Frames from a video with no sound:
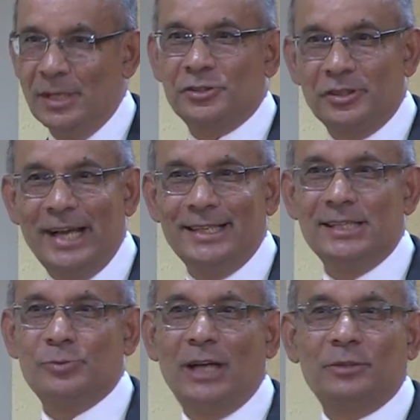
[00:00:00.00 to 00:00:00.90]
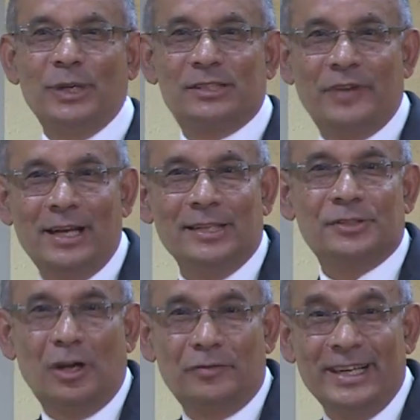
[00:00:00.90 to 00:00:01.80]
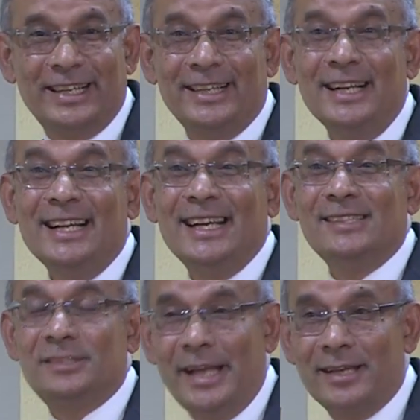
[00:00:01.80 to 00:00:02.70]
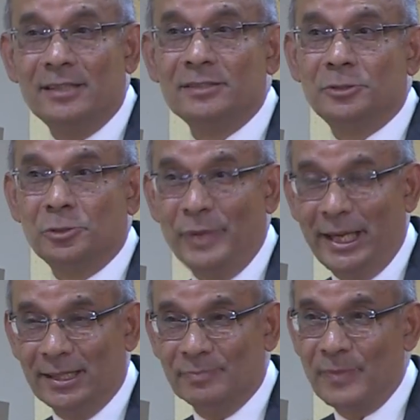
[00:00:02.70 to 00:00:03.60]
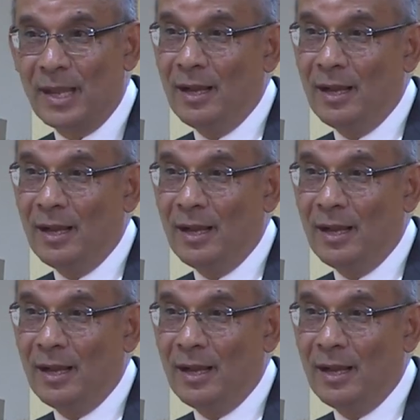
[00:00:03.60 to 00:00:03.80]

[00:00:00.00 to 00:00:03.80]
So that is what Westphalian sovereignty is taken to mean.